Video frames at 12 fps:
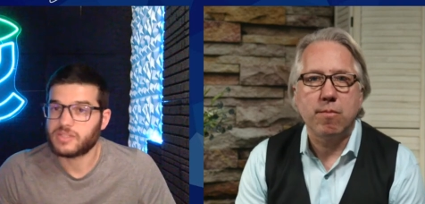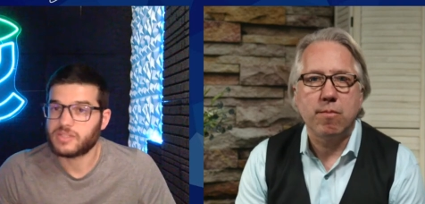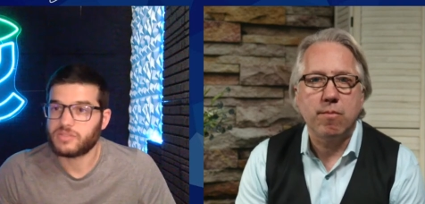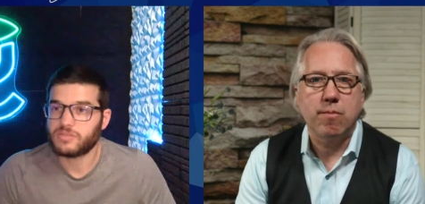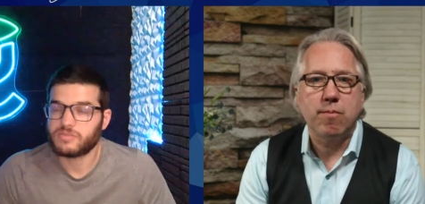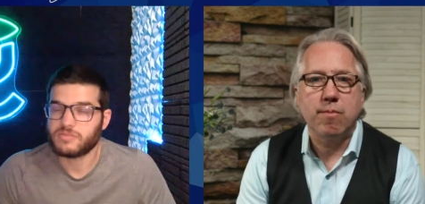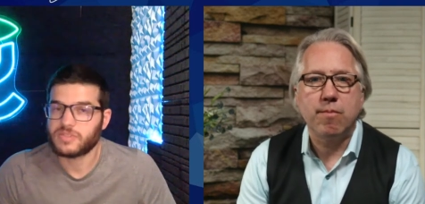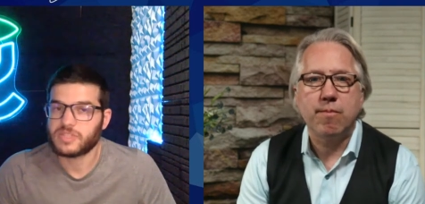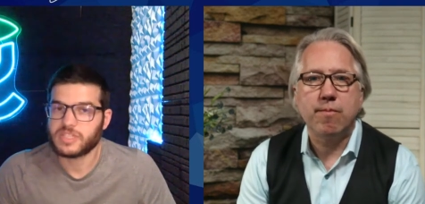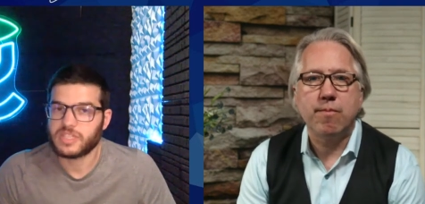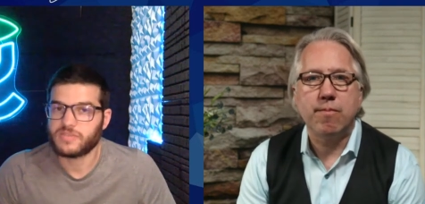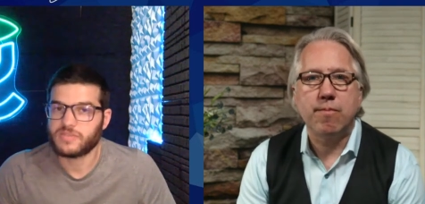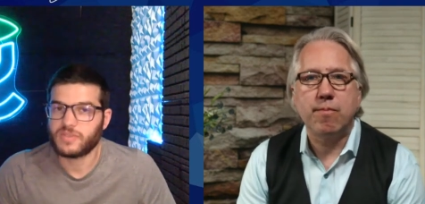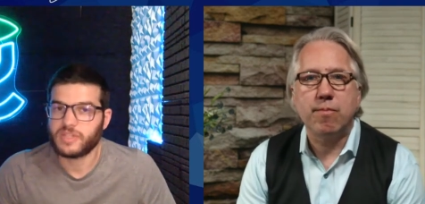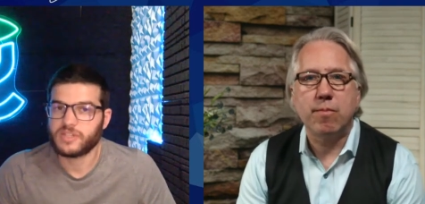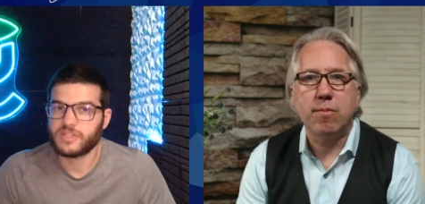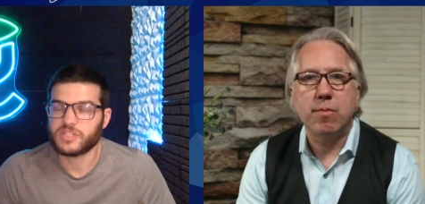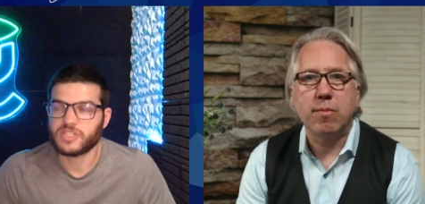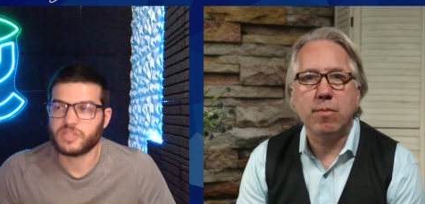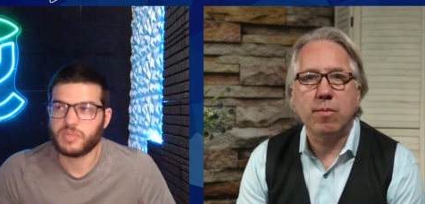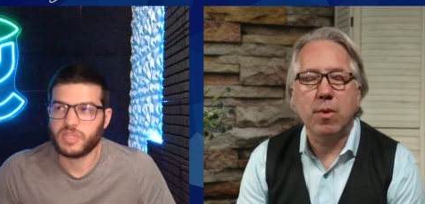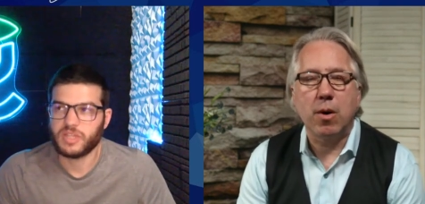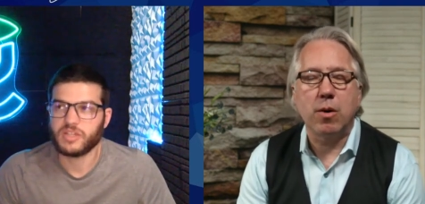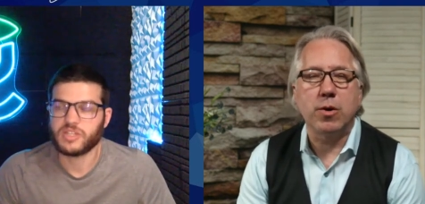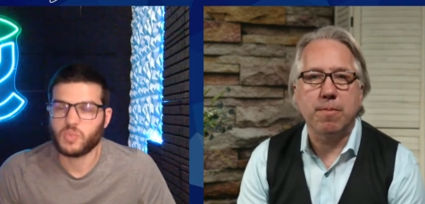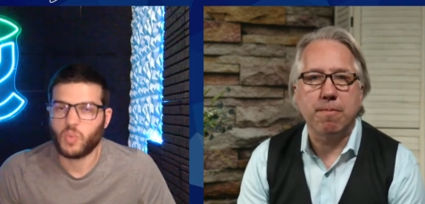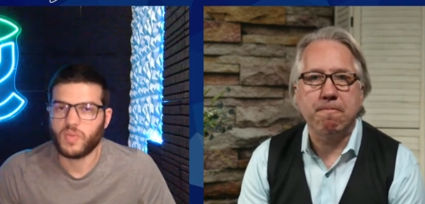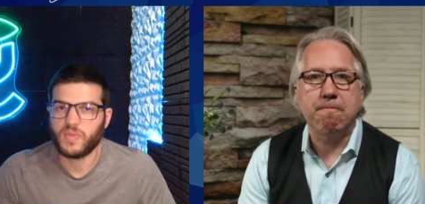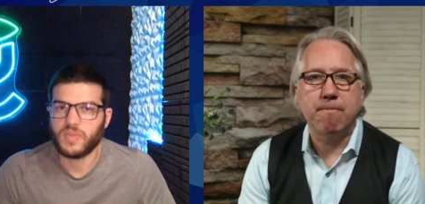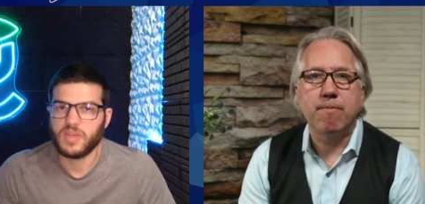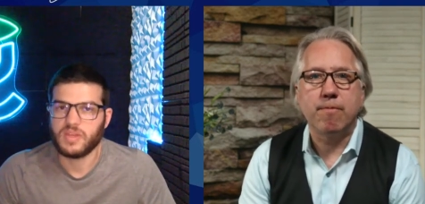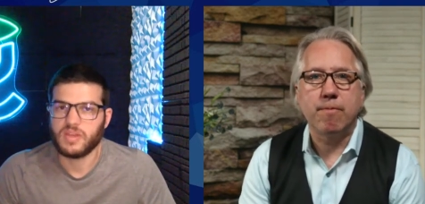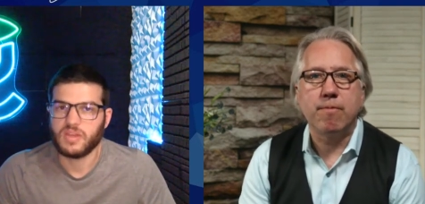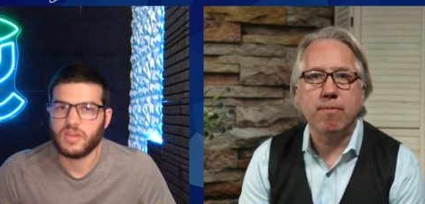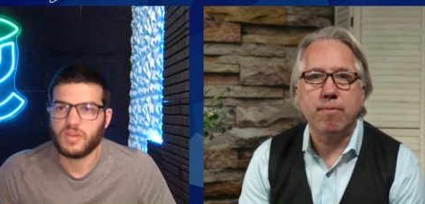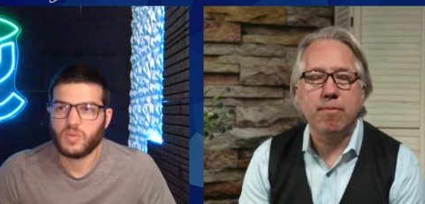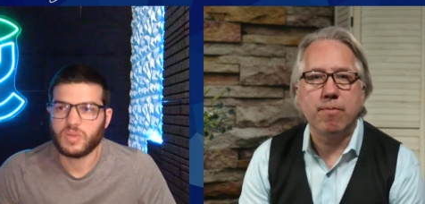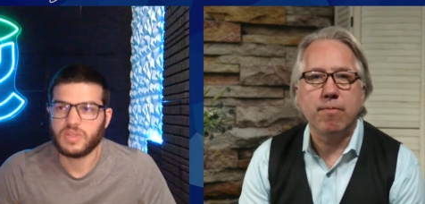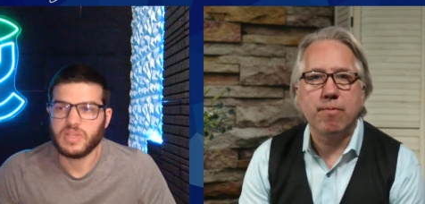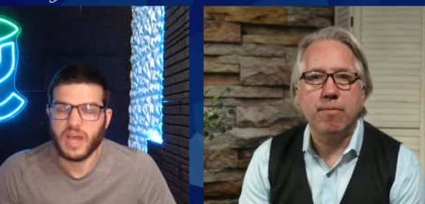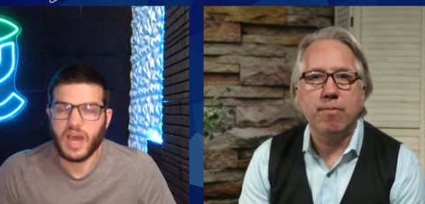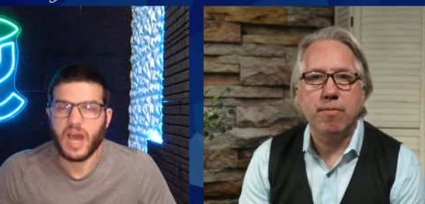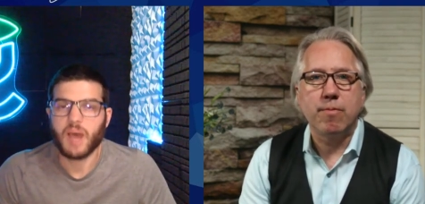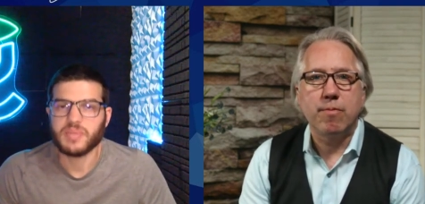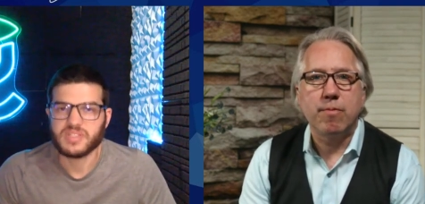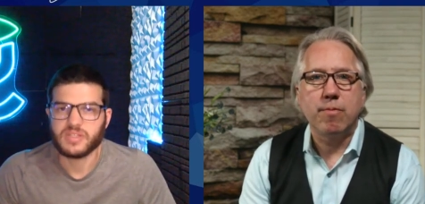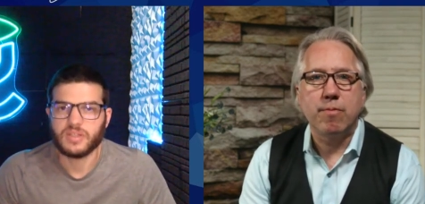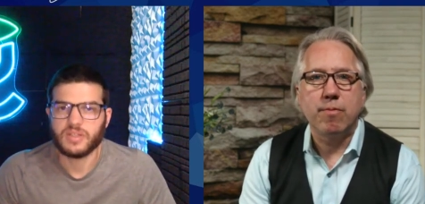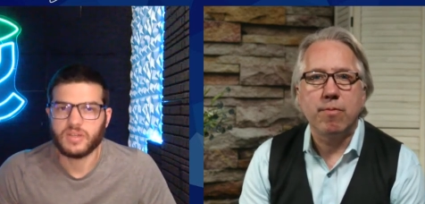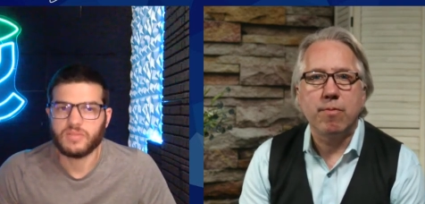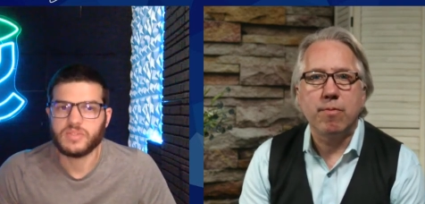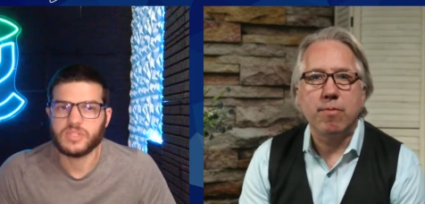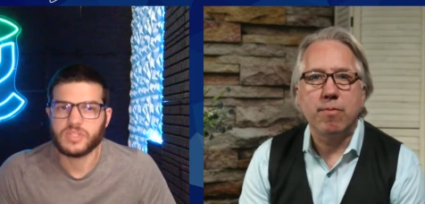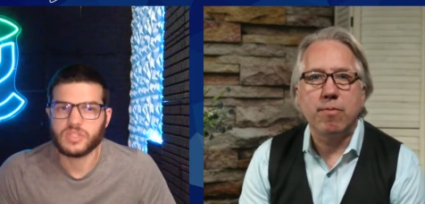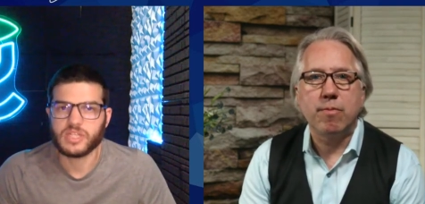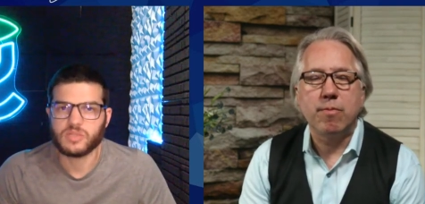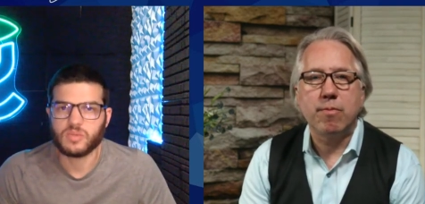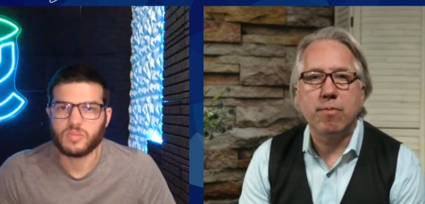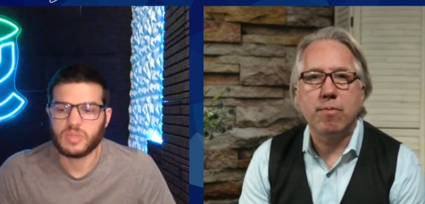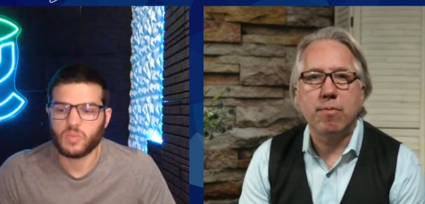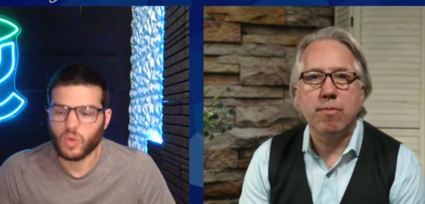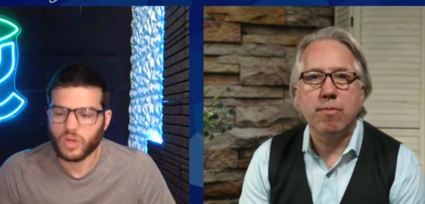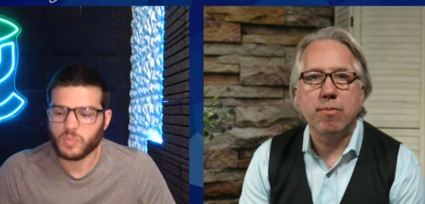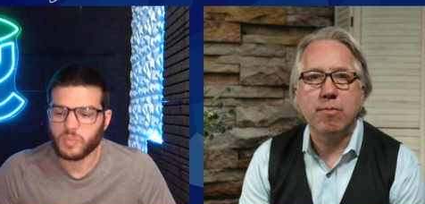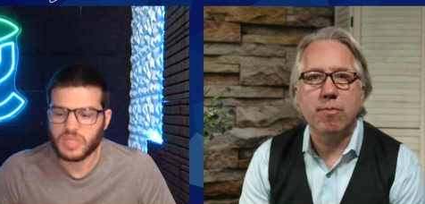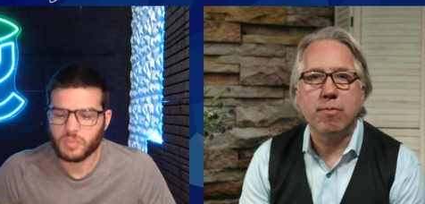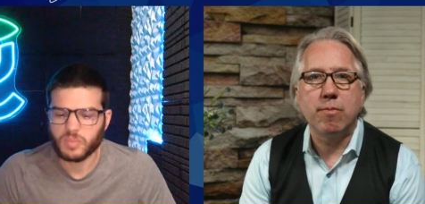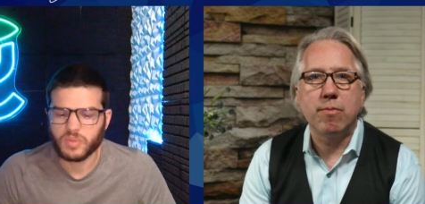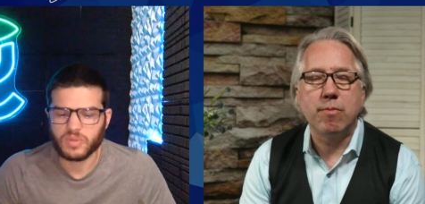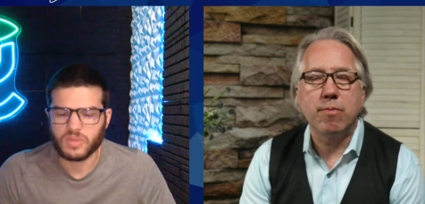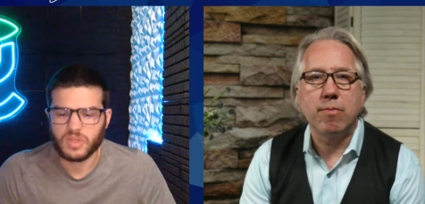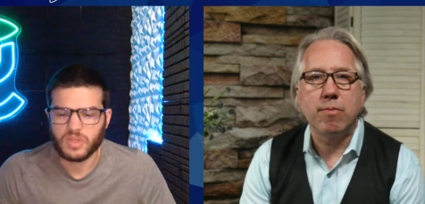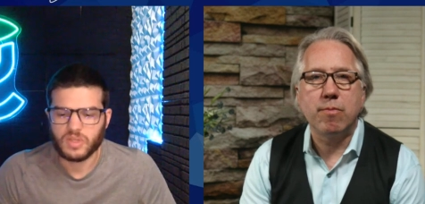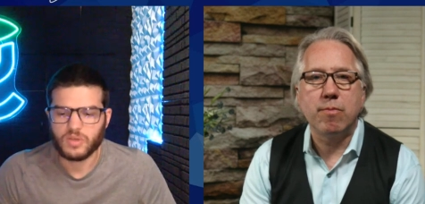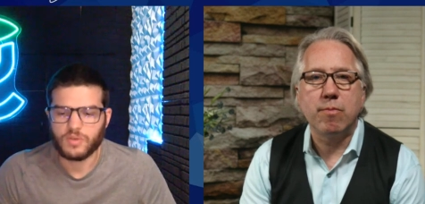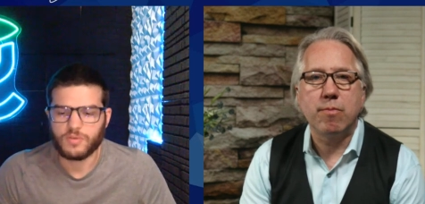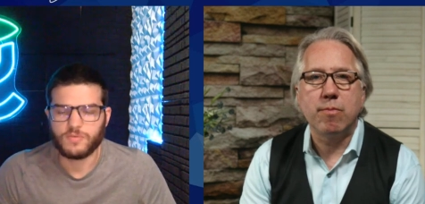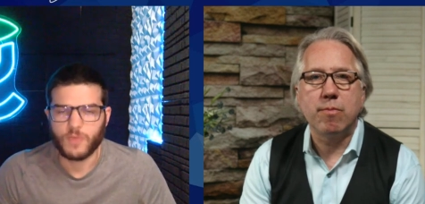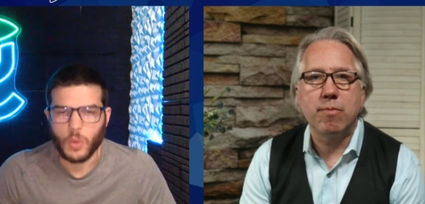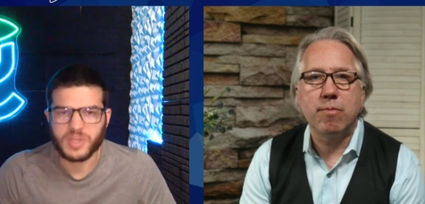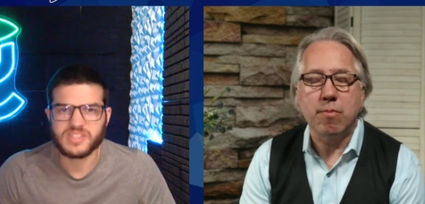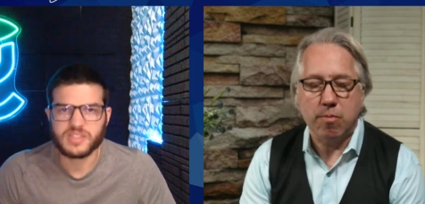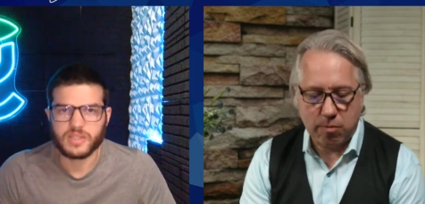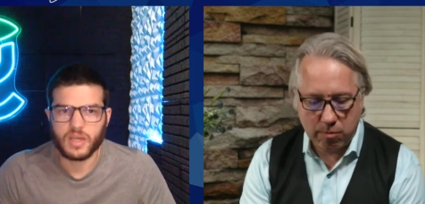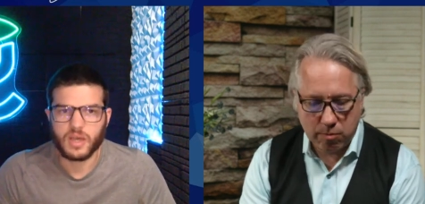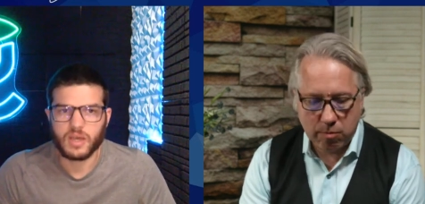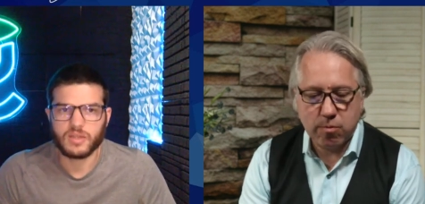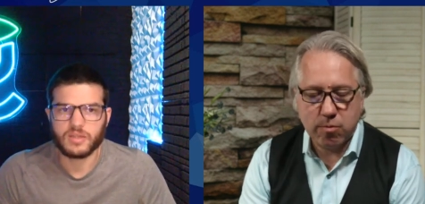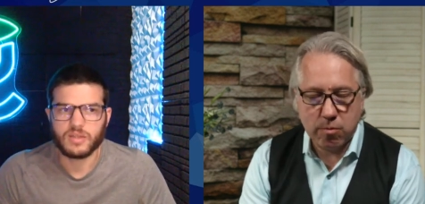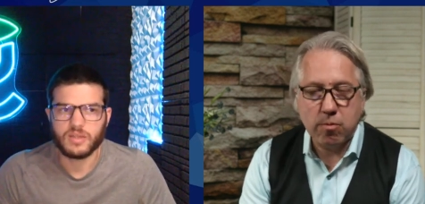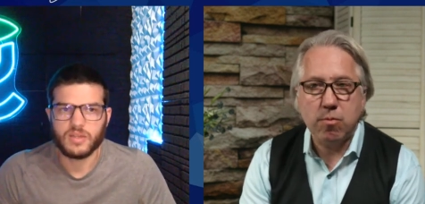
Speaker 1: so successful leaders? Because I'm curious what the, what the opposite of these traits would be. What are people focusing on,